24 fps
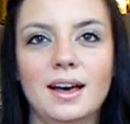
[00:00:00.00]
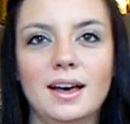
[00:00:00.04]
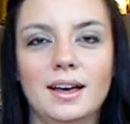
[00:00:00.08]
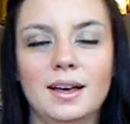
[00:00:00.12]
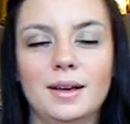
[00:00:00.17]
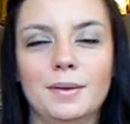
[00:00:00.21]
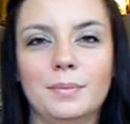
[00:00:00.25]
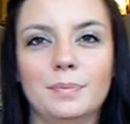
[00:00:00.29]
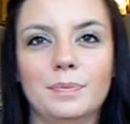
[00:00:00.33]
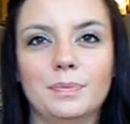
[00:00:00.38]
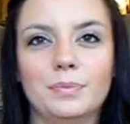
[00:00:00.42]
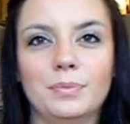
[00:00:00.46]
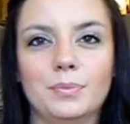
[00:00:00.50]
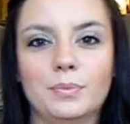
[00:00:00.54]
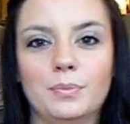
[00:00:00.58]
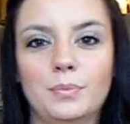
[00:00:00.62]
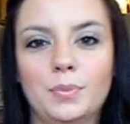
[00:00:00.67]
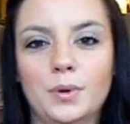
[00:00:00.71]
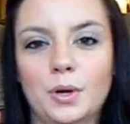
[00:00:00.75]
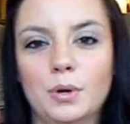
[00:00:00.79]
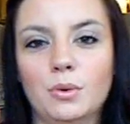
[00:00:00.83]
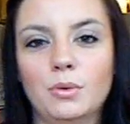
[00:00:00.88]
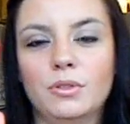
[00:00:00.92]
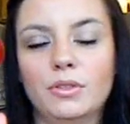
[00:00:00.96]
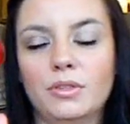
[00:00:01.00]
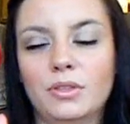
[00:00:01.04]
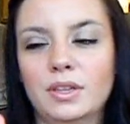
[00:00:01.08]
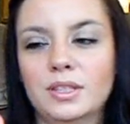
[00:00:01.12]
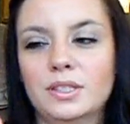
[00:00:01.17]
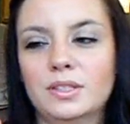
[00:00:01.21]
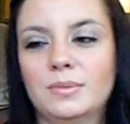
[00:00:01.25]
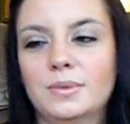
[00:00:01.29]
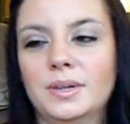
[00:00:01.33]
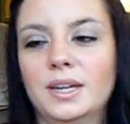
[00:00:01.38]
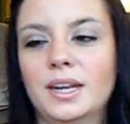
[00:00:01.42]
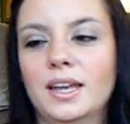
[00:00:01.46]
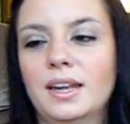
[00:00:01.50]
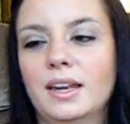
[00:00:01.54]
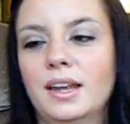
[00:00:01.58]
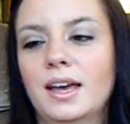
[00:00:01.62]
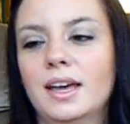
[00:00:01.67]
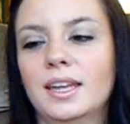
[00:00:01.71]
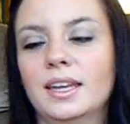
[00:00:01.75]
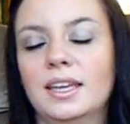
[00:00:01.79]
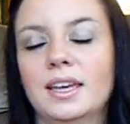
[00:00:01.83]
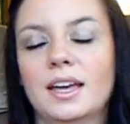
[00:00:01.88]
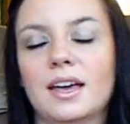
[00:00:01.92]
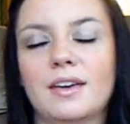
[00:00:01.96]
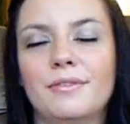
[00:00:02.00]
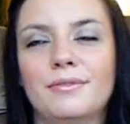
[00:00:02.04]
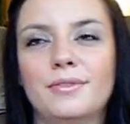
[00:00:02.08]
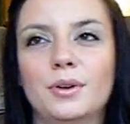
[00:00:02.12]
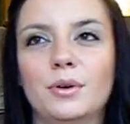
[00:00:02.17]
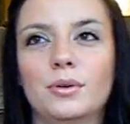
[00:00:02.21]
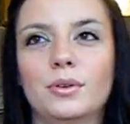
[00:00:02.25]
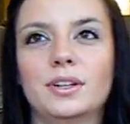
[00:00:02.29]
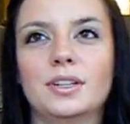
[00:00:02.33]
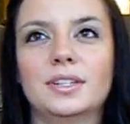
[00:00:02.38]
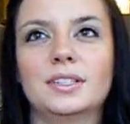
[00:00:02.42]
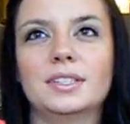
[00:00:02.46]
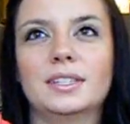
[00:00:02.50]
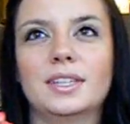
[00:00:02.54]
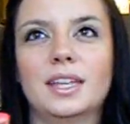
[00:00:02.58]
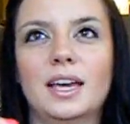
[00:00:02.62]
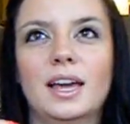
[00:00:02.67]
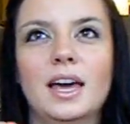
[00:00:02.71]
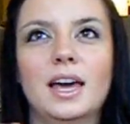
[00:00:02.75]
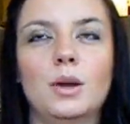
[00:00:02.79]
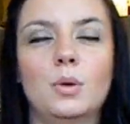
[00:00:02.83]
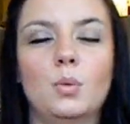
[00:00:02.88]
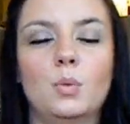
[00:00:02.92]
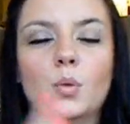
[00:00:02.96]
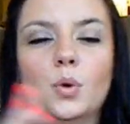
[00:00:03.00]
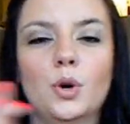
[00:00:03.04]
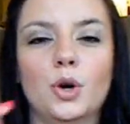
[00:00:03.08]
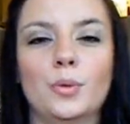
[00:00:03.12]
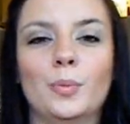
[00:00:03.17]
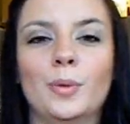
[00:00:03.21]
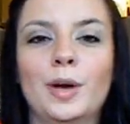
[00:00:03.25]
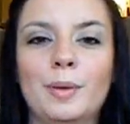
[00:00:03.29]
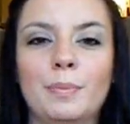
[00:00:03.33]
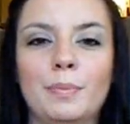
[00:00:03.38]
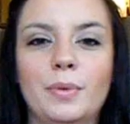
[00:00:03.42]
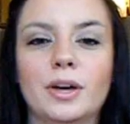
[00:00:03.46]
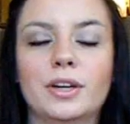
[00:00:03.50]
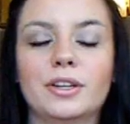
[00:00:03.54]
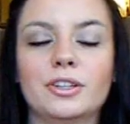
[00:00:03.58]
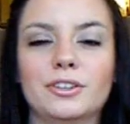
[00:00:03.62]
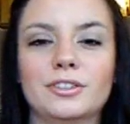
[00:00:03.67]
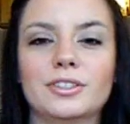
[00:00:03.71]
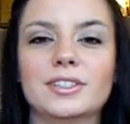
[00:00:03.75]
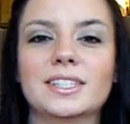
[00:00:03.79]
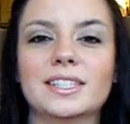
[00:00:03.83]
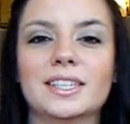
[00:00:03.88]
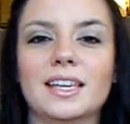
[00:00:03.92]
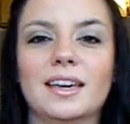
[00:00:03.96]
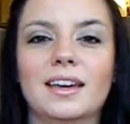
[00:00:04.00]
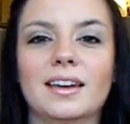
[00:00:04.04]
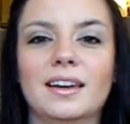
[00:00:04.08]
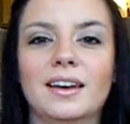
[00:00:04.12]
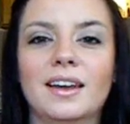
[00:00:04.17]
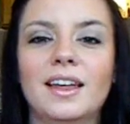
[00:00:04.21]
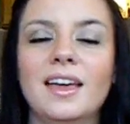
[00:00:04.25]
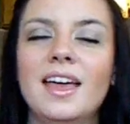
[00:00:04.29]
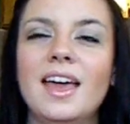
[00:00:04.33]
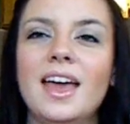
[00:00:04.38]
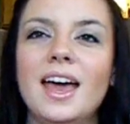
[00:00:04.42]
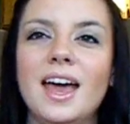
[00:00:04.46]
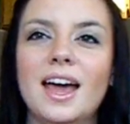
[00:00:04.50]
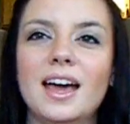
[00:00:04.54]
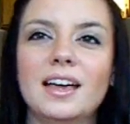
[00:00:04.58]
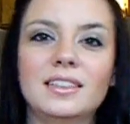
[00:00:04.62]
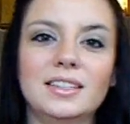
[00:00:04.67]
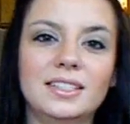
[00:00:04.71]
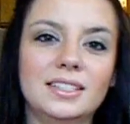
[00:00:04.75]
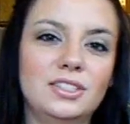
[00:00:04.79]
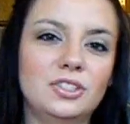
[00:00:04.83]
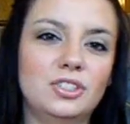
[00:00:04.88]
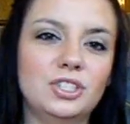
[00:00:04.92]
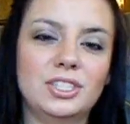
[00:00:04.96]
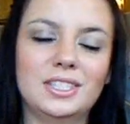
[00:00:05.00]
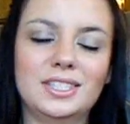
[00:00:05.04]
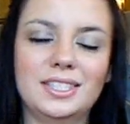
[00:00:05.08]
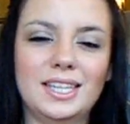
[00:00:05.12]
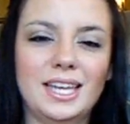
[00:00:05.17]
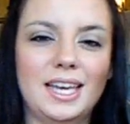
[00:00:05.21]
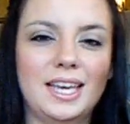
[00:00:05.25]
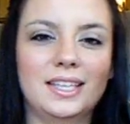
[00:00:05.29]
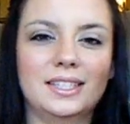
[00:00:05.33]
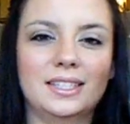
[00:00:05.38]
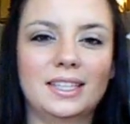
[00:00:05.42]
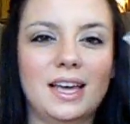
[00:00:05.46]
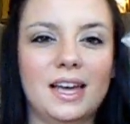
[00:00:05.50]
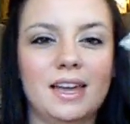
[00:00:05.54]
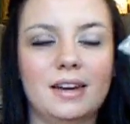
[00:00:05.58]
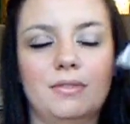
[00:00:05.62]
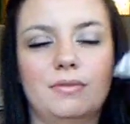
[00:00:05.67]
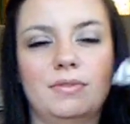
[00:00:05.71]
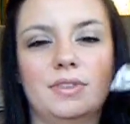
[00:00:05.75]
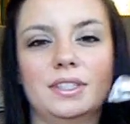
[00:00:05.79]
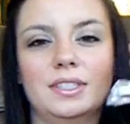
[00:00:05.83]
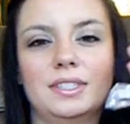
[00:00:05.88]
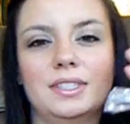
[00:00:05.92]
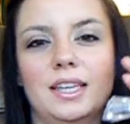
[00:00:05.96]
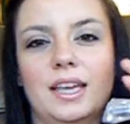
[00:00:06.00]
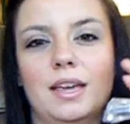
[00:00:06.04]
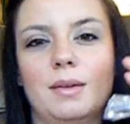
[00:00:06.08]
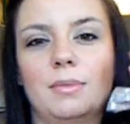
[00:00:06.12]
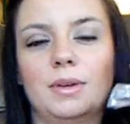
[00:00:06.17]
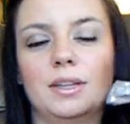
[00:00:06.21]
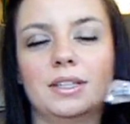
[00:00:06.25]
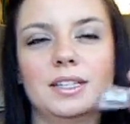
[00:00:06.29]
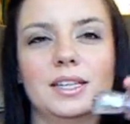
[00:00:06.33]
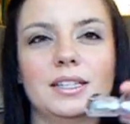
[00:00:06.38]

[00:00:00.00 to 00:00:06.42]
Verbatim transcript: Um, both this one and Honey, I've noticed they kind of warm up on your skin, and this just stays kind of the same.